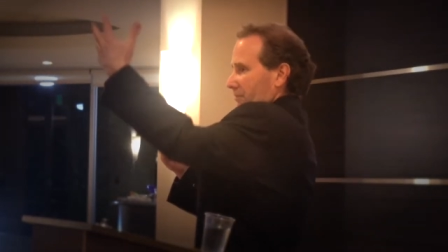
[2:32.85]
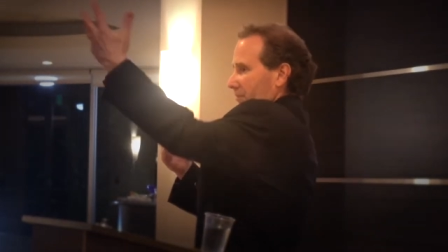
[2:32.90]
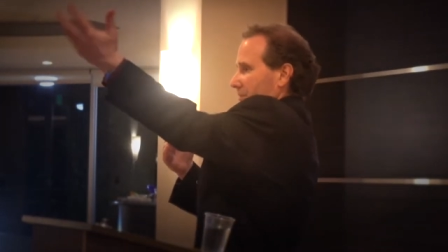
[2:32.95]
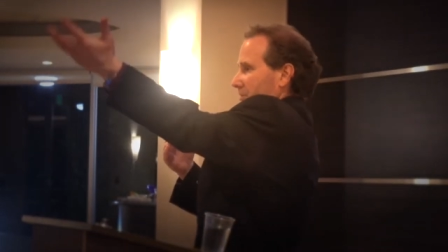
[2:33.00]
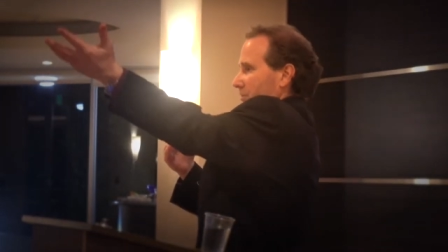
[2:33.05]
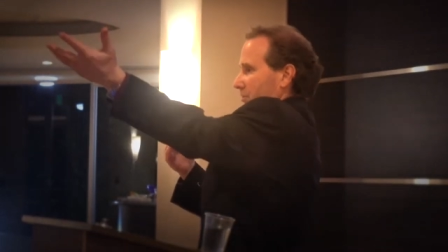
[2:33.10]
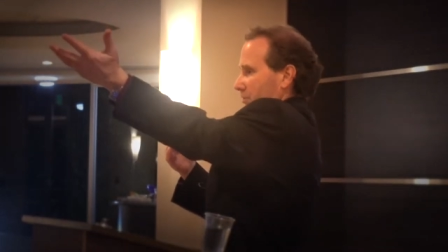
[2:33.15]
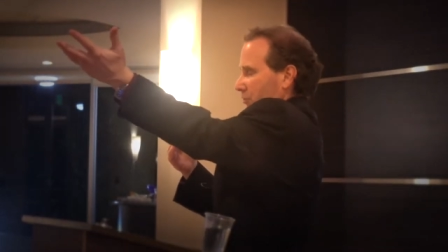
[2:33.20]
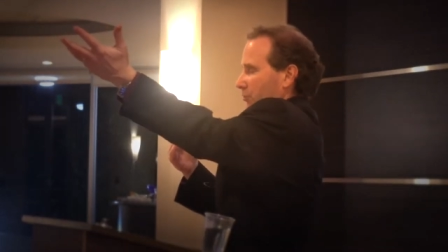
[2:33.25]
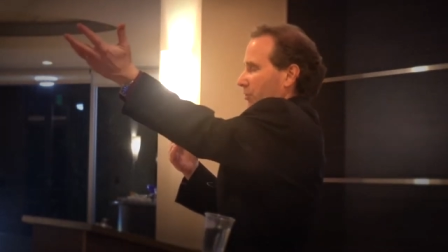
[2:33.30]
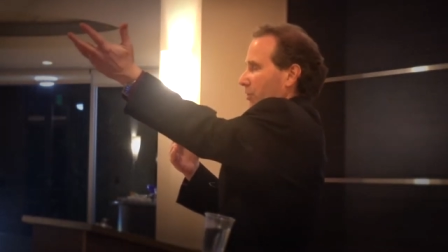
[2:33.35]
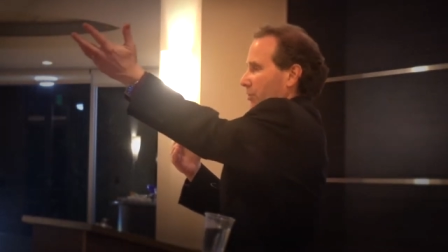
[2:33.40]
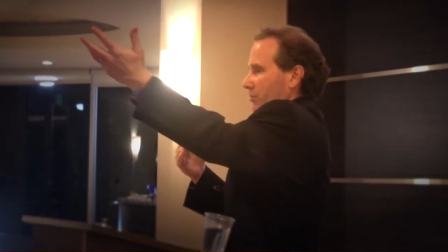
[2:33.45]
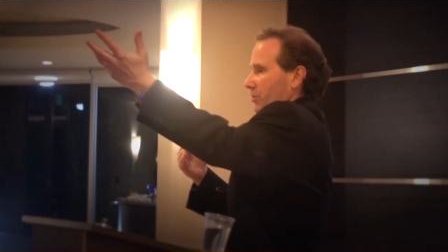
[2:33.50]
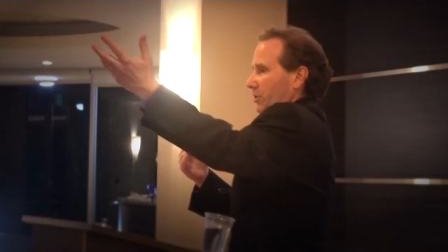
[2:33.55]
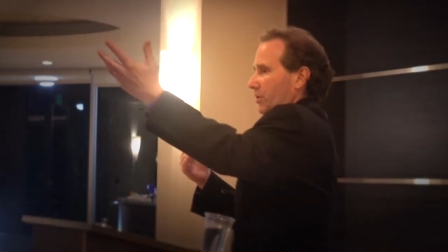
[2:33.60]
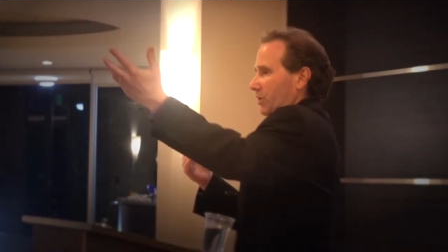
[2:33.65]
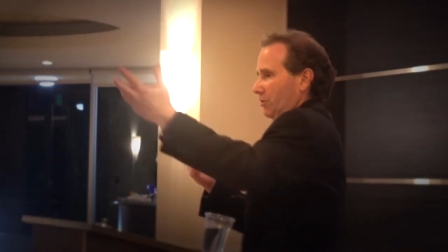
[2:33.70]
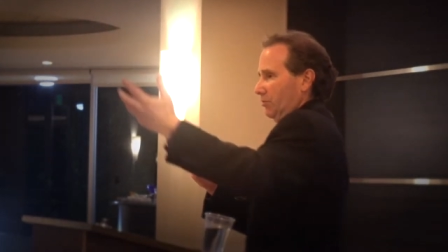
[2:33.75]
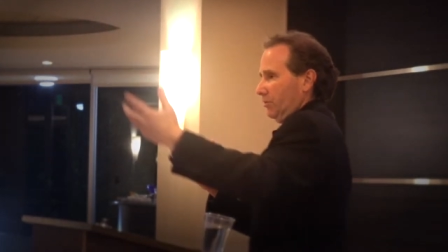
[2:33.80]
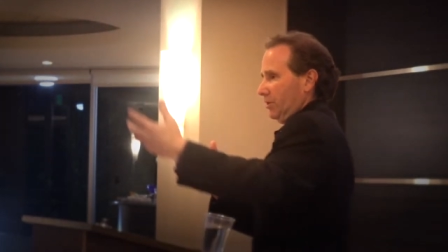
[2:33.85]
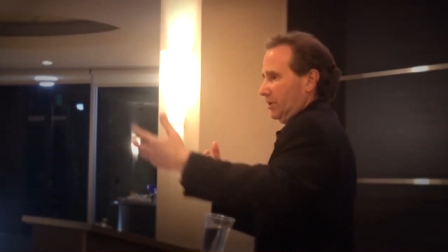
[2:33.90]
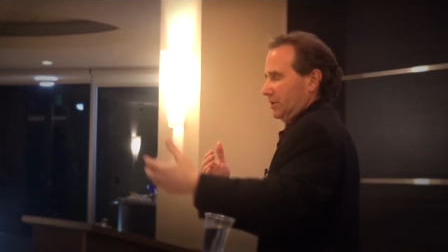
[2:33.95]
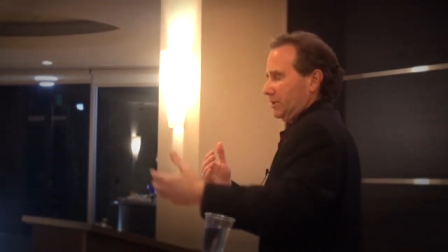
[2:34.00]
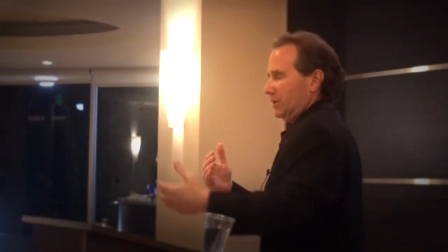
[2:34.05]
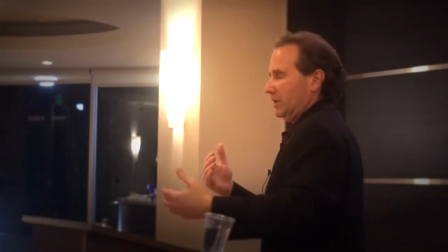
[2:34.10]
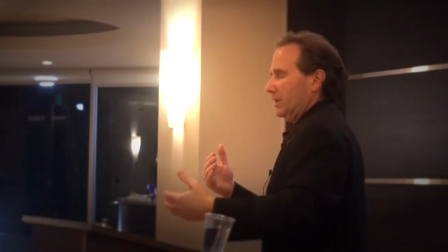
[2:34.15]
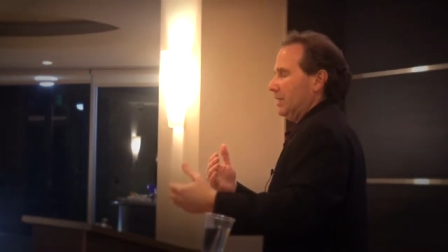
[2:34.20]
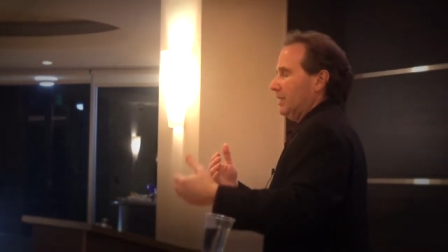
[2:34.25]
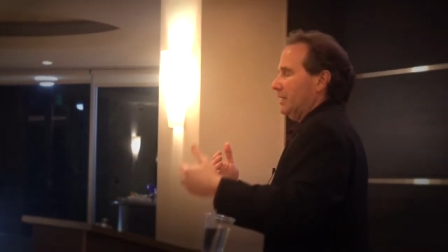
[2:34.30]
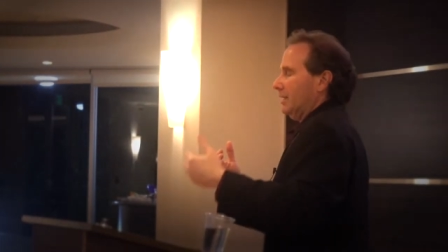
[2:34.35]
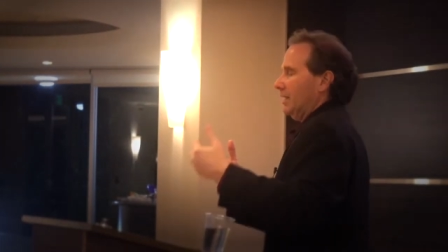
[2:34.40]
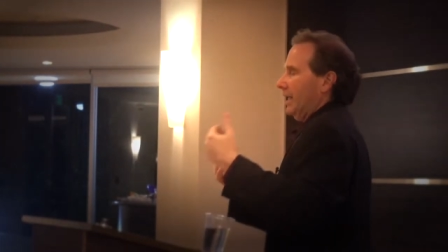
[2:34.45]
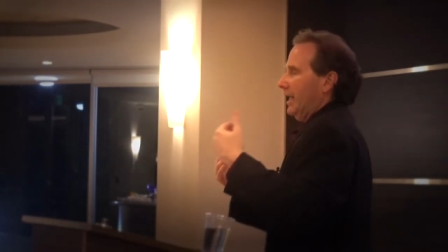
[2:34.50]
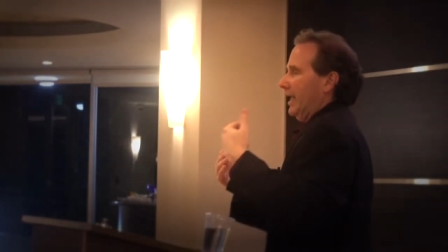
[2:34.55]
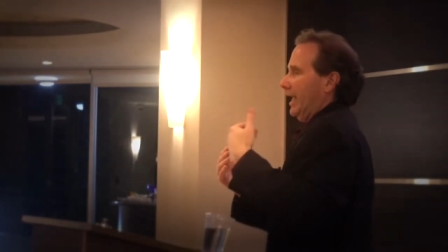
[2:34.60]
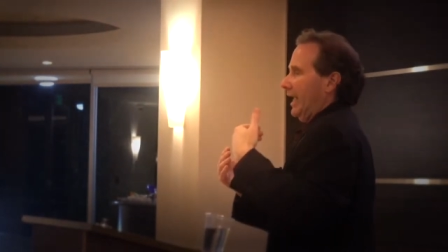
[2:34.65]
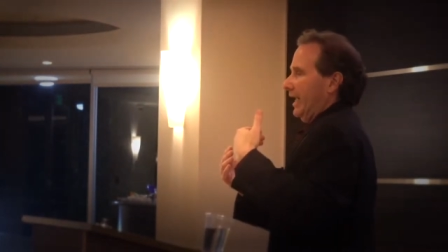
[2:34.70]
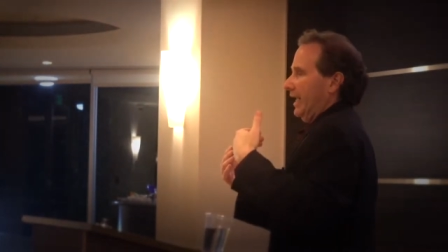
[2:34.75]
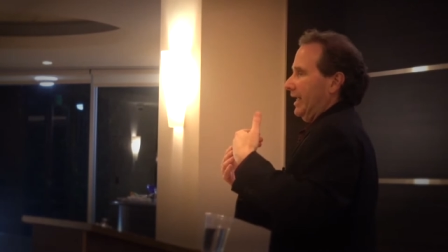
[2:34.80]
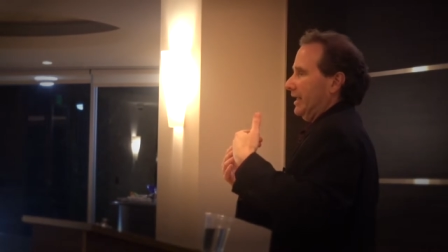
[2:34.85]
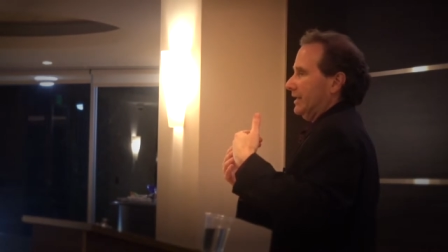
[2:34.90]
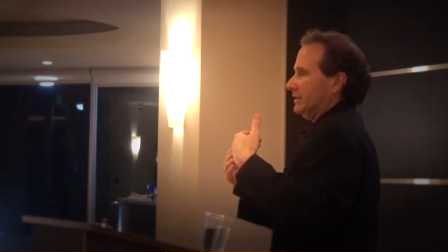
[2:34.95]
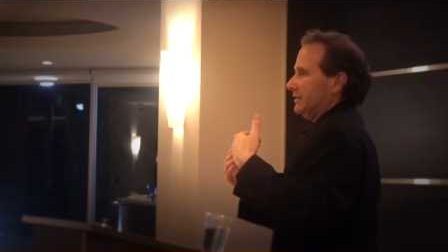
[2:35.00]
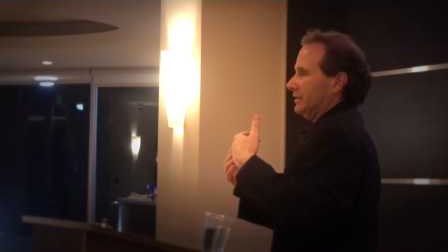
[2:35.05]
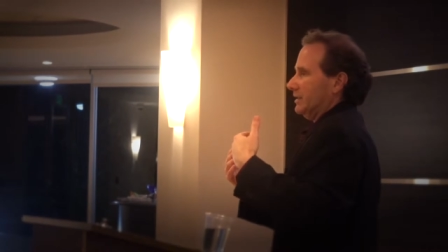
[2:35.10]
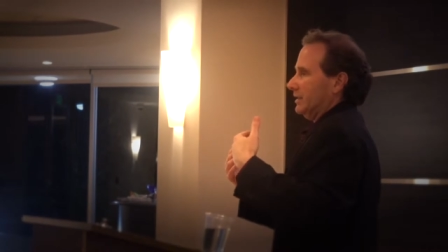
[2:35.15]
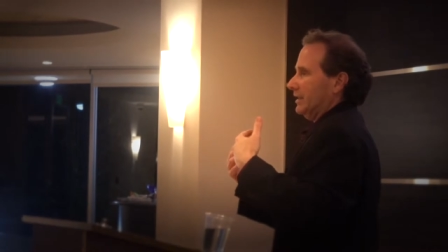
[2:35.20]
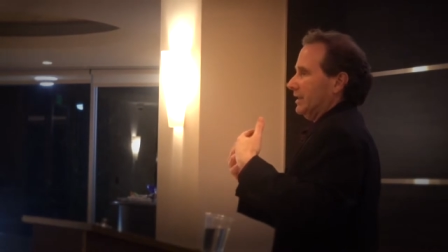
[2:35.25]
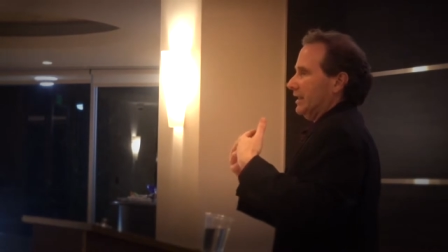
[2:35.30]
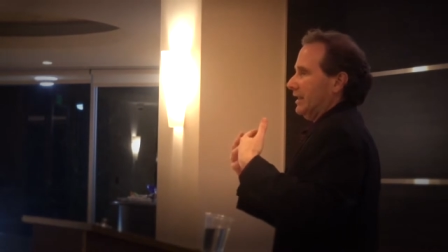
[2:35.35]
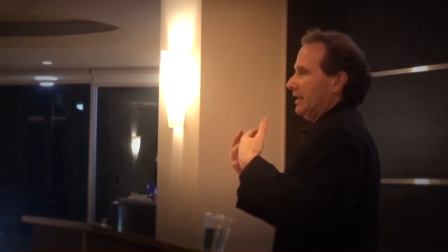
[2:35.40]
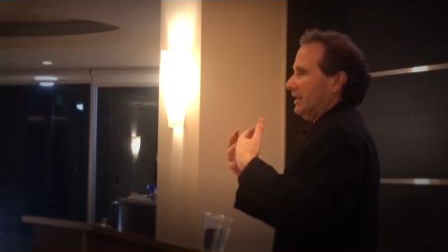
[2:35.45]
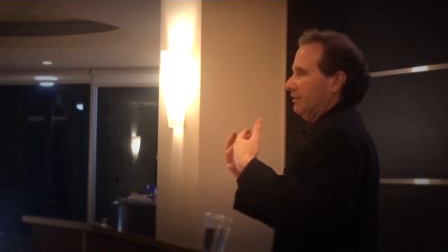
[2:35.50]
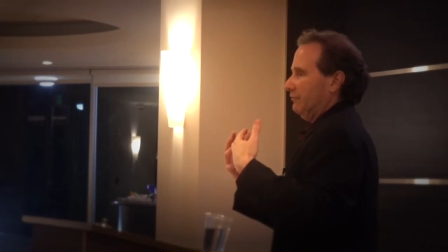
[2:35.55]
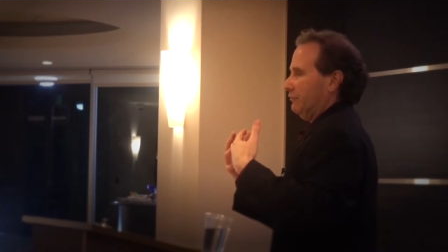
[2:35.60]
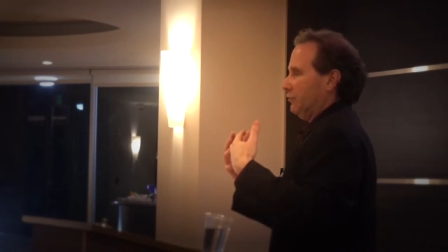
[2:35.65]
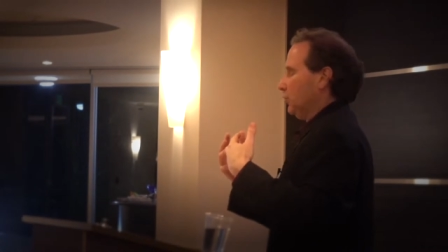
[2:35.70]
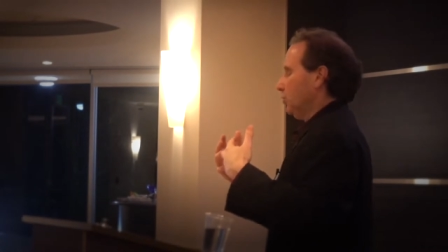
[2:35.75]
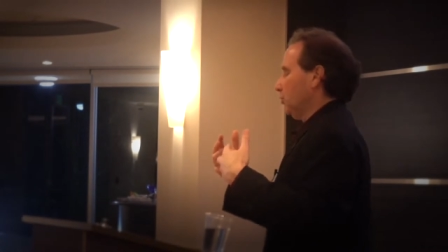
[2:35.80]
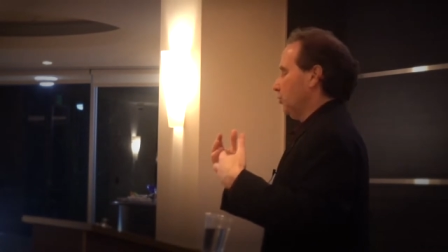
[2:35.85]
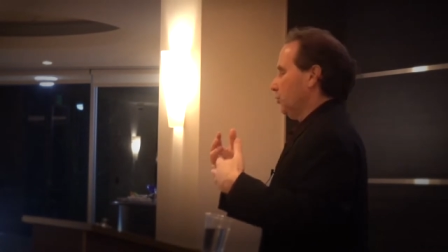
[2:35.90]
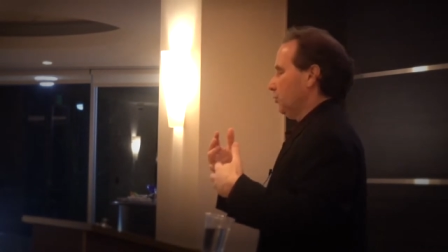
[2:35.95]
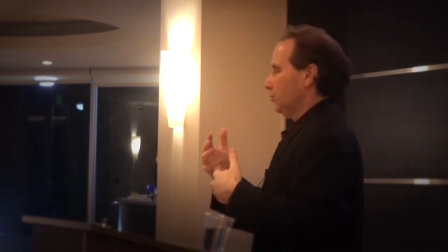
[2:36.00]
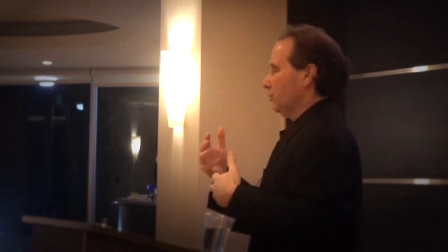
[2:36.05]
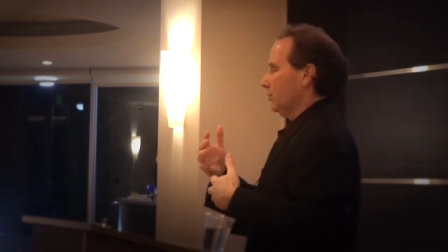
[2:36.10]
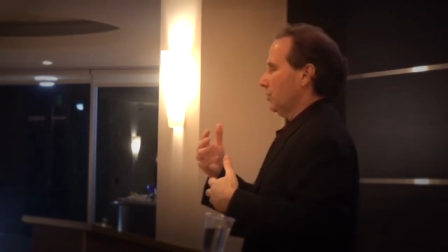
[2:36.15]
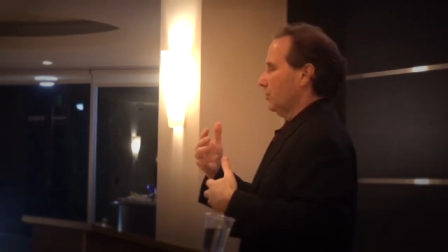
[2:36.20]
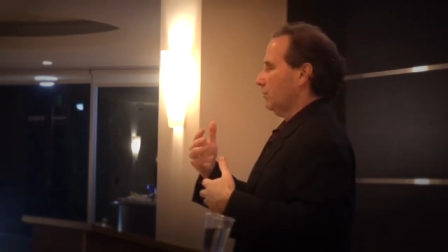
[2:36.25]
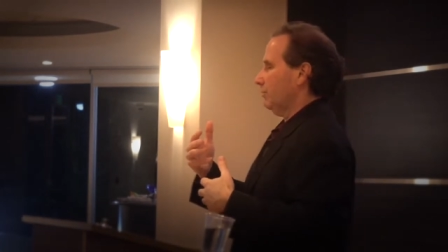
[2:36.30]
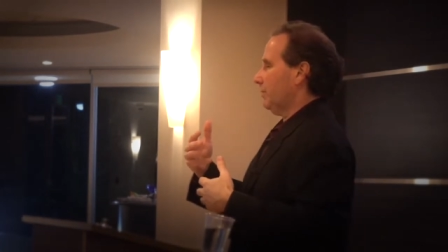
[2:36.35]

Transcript: The studio's going to own it. And if you,